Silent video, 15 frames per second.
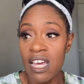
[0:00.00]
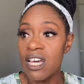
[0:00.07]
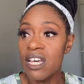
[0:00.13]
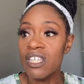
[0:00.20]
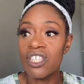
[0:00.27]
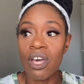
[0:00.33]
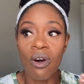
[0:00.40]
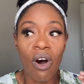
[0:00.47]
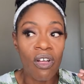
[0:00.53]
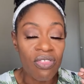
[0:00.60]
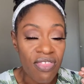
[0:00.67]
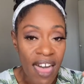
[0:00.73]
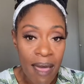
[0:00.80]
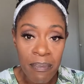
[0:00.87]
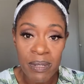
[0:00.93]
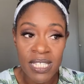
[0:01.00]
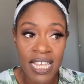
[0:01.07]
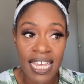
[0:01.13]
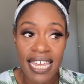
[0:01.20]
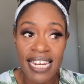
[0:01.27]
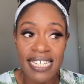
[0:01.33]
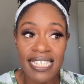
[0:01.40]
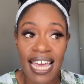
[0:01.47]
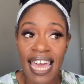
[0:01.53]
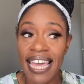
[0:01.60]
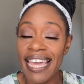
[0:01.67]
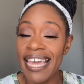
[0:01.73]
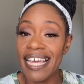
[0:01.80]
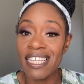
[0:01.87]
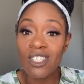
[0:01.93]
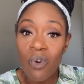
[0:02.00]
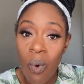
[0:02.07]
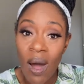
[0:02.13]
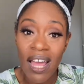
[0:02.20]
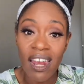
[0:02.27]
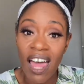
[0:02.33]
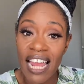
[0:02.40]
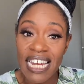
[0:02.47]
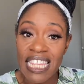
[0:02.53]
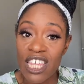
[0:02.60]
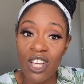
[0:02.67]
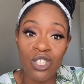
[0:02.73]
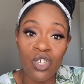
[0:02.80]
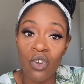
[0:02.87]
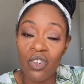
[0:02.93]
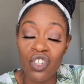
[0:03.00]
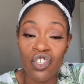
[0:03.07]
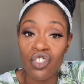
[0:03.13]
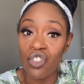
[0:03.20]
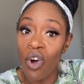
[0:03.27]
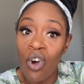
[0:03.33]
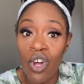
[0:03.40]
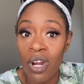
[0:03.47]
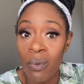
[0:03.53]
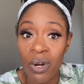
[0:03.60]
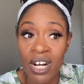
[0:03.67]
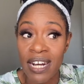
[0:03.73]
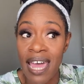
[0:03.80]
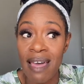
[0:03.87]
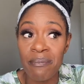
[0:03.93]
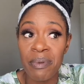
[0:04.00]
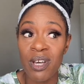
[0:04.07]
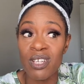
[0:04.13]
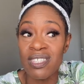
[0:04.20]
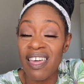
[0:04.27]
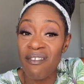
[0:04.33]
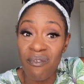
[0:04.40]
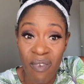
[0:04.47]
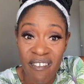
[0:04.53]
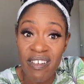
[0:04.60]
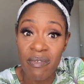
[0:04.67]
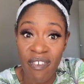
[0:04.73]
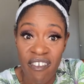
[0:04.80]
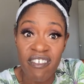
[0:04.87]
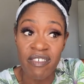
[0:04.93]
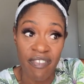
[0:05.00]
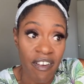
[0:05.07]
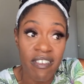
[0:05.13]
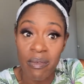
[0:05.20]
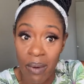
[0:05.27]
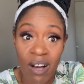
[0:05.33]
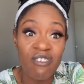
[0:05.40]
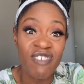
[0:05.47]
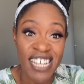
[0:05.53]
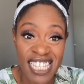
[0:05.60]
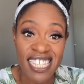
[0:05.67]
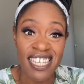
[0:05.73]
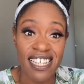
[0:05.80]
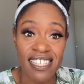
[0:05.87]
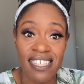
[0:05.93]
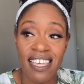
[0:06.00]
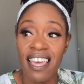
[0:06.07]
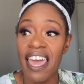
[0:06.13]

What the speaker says: So on that particular day, it's quite likely that your toddler's not going to want a nap because they're very, very, very well rested.